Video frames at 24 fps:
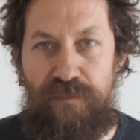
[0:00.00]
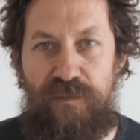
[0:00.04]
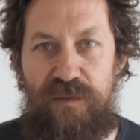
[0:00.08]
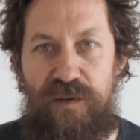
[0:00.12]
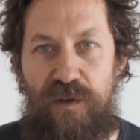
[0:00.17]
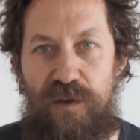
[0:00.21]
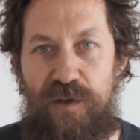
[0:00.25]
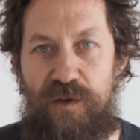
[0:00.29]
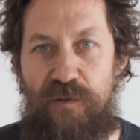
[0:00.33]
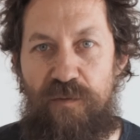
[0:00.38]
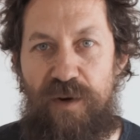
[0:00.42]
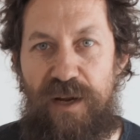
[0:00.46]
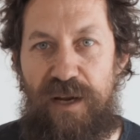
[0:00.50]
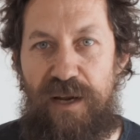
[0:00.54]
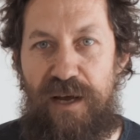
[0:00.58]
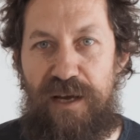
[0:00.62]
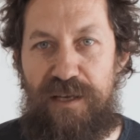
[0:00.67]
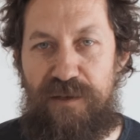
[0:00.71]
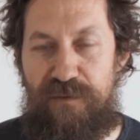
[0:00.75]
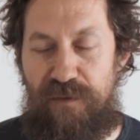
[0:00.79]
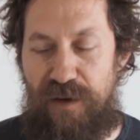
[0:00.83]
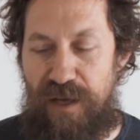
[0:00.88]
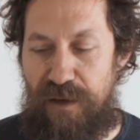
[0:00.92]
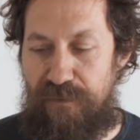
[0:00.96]
So those are really
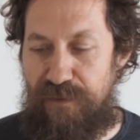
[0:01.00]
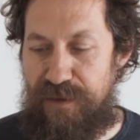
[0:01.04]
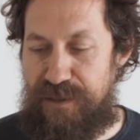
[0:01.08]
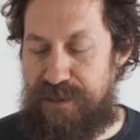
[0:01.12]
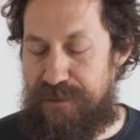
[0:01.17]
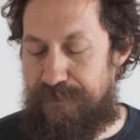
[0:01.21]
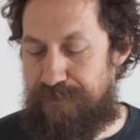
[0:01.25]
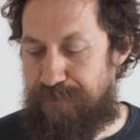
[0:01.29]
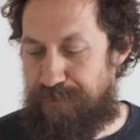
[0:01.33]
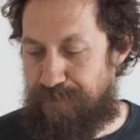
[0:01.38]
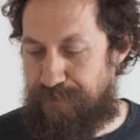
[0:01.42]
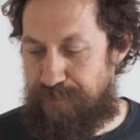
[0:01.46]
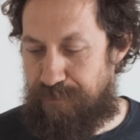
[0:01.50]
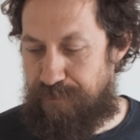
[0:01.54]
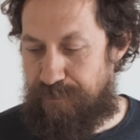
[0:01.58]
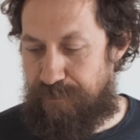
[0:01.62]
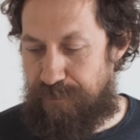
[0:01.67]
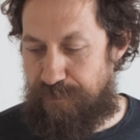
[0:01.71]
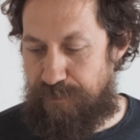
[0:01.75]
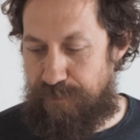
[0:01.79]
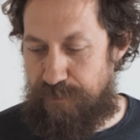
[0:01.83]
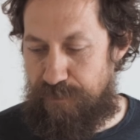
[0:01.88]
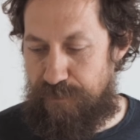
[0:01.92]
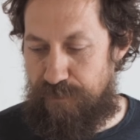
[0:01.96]
nice flavors.
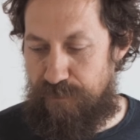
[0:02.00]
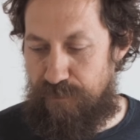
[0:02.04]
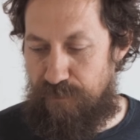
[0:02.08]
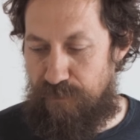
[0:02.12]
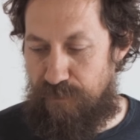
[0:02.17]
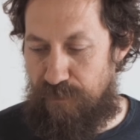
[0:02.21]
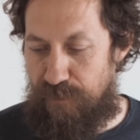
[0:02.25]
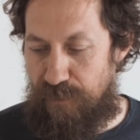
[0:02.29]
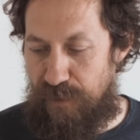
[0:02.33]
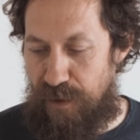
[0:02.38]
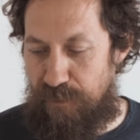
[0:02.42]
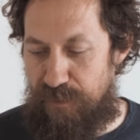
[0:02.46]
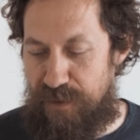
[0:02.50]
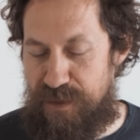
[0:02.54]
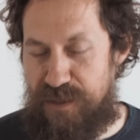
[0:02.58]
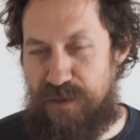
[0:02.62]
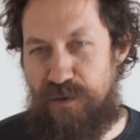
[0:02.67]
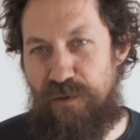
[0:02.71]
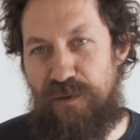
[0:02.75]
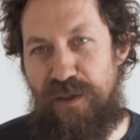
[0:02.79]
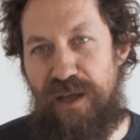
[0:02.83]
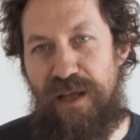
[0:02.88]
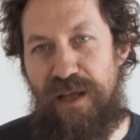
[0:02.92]
I'm going to score